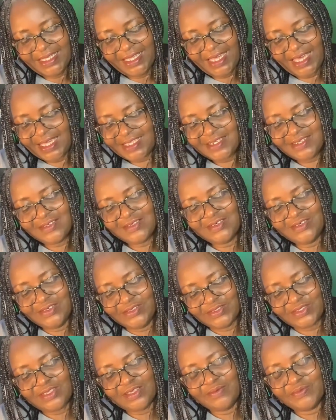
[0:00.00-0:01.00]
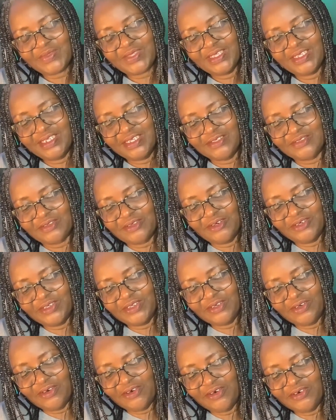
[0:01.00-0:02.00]
I don't know. Something is
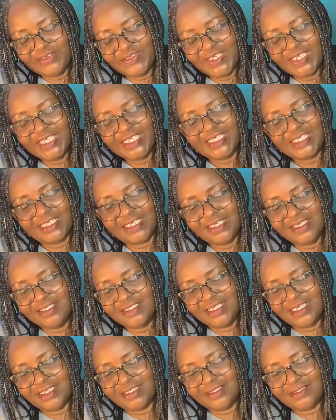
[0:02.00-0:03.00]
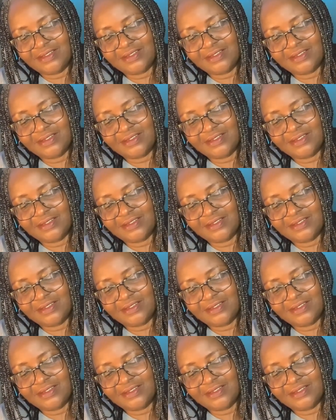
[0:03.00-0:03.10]
going on in Kenya.